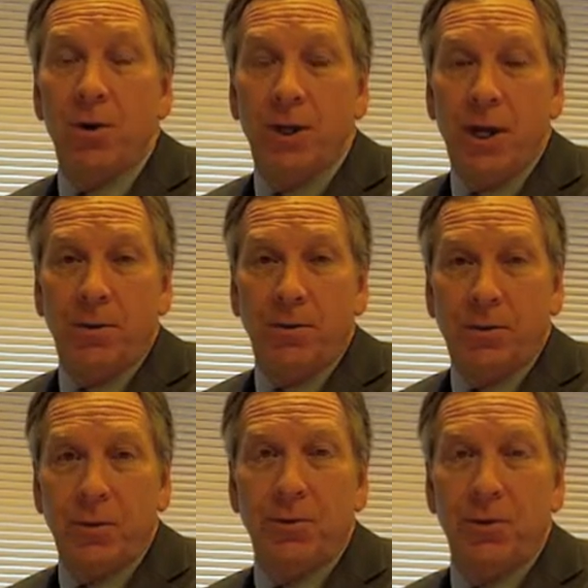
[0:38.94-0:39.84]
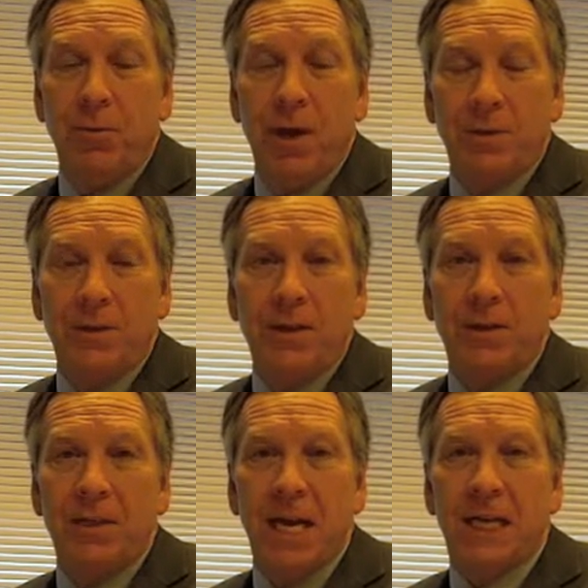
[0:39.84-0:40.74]
our general surgery
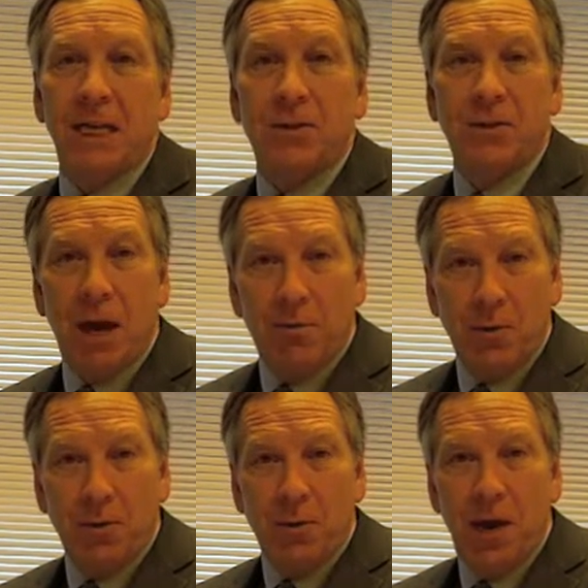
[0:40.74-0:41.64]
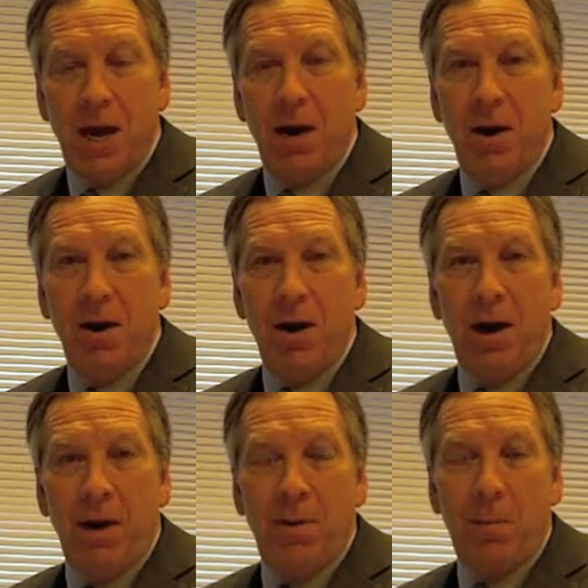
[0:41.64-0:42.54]
residents take exceptional care
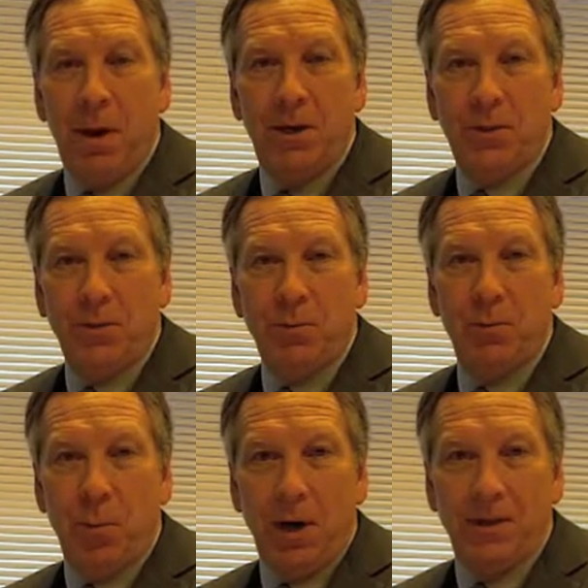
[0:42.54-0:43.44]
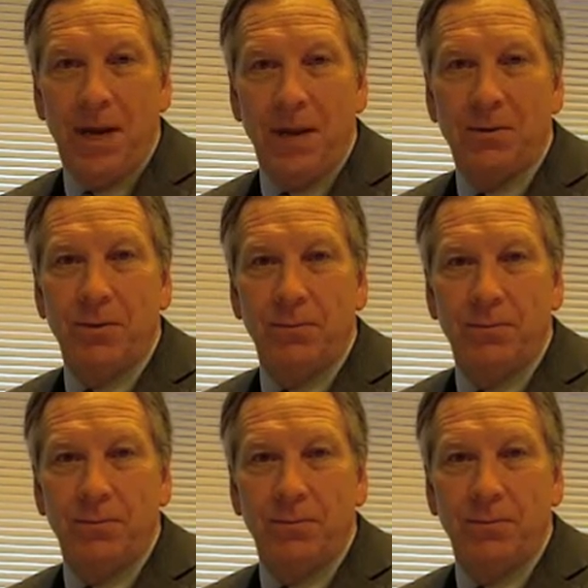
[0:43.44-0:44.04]
of our patients with breast cancer.